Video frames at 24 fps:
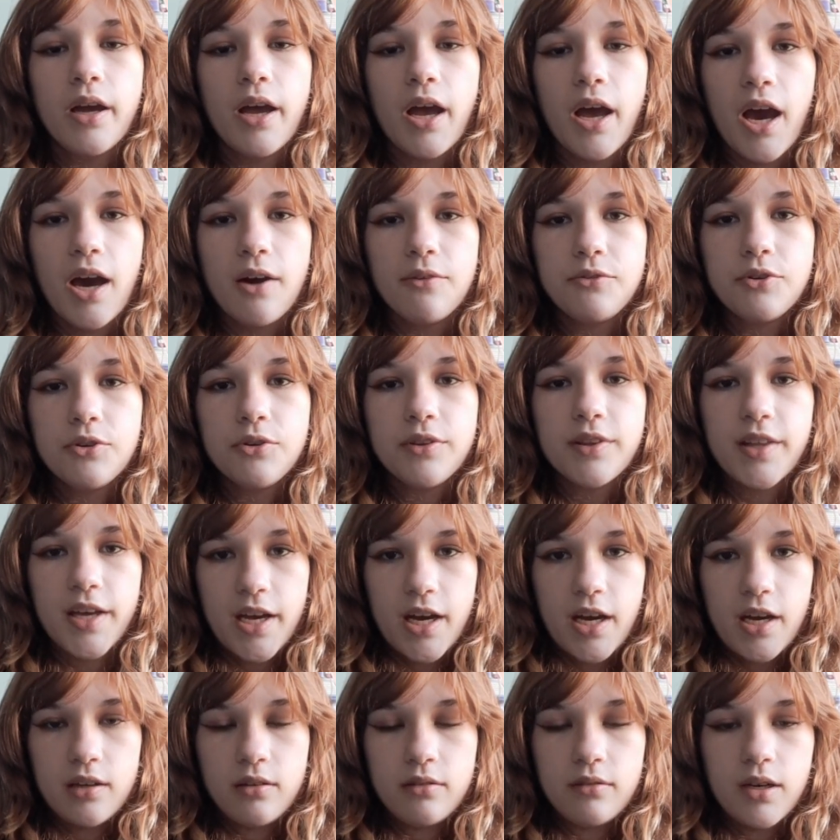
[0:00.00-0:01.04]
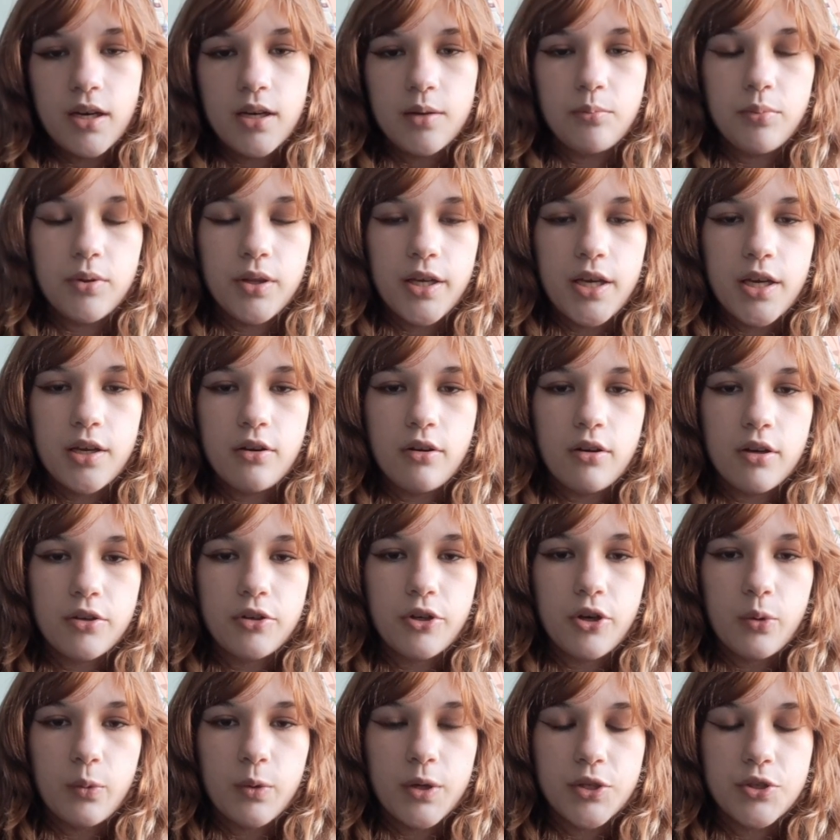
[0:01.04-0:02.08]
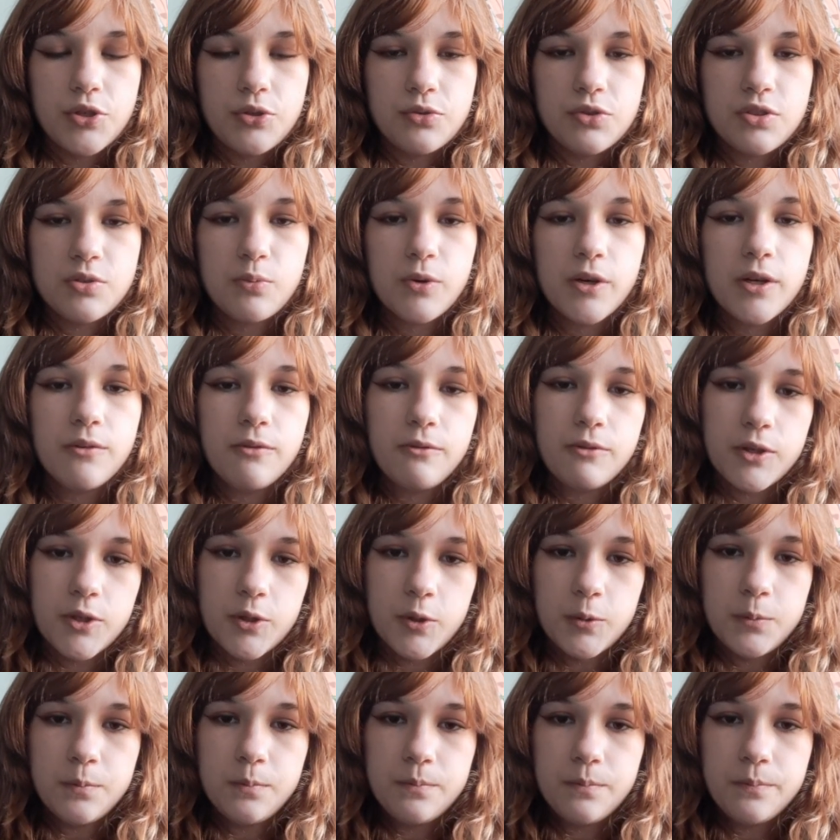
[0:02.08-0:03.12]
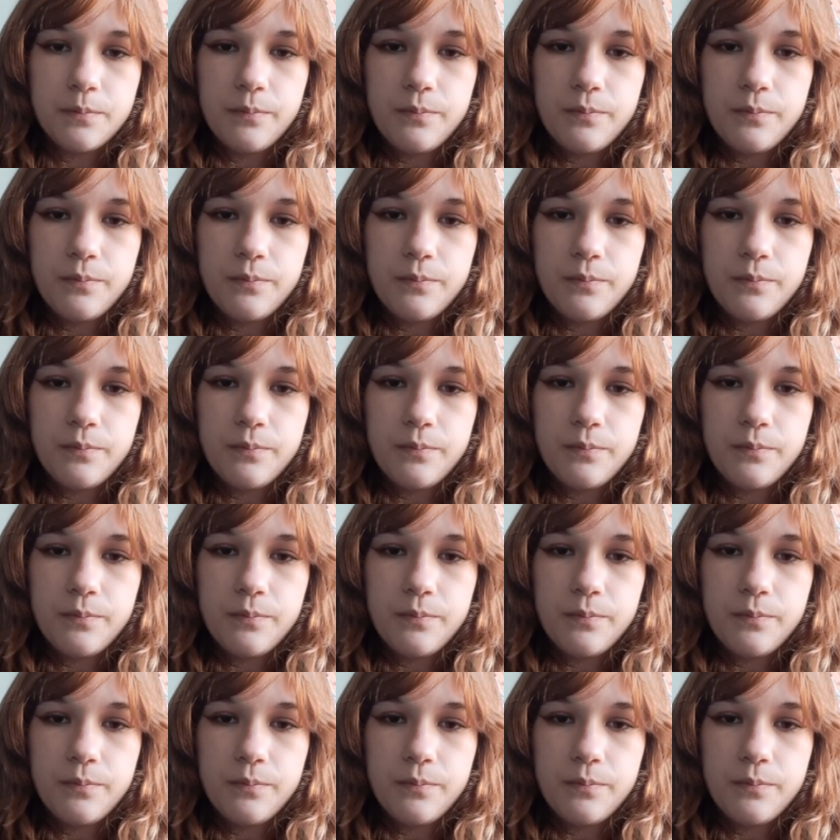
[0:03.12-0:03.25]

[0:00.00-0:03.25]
After that, I plan on going to Springfield